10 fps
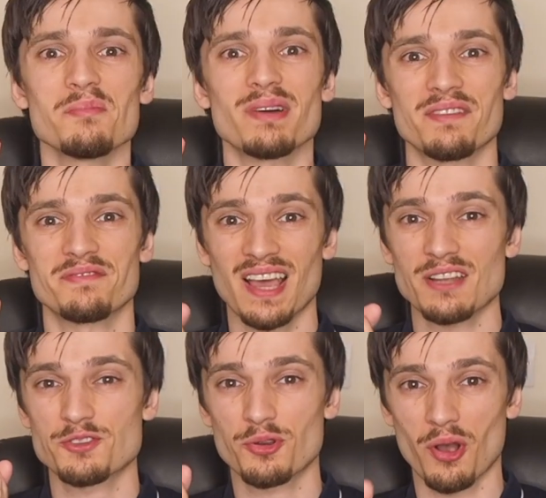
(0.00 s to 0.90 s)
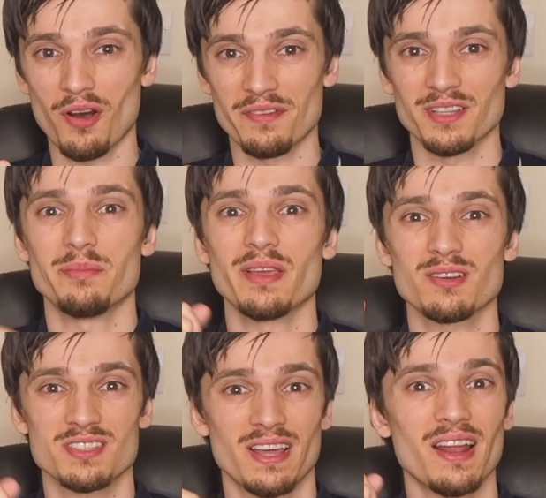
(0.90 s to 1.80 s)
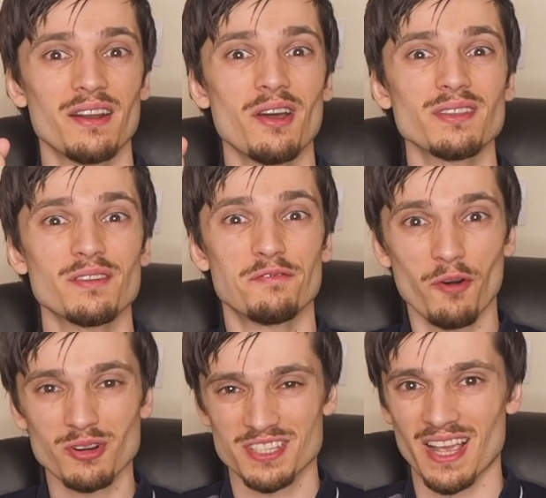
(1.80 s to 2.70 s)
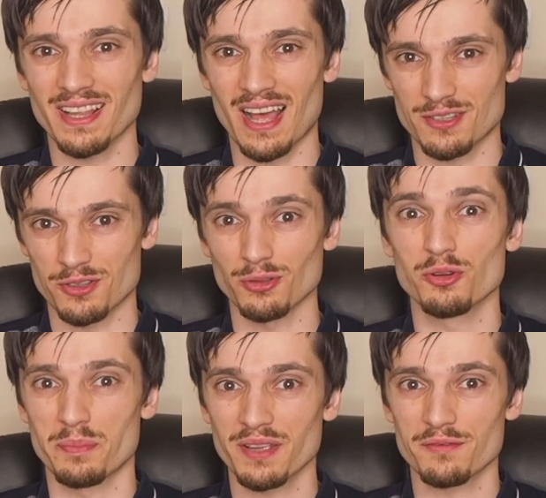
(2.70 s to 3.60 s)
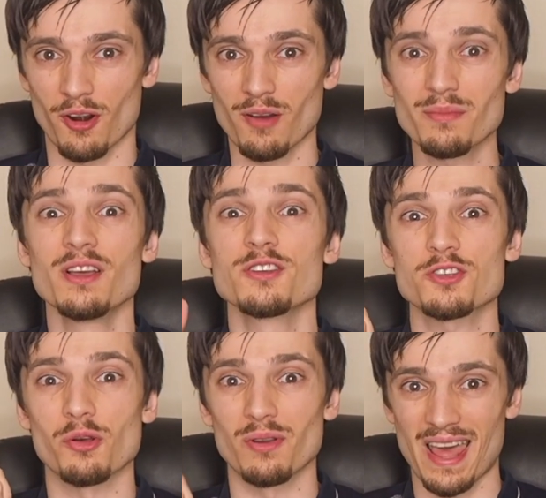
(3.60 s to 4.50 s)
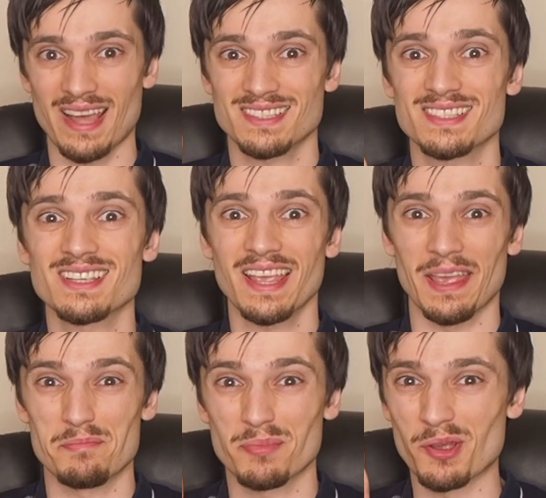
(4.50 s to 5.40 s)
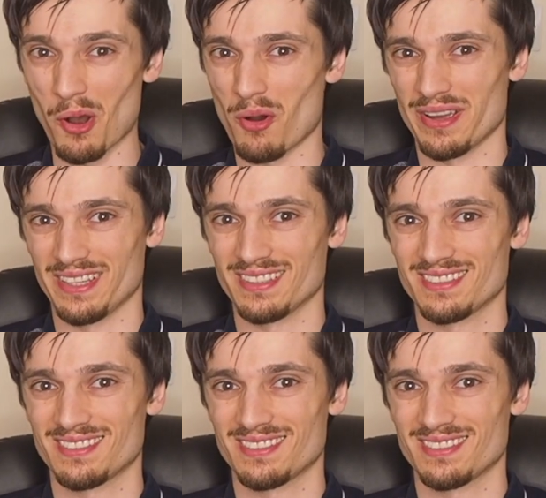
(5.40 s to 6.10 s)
But I've got you covered because there are another 4 side hustles to pick from, so let's keep going.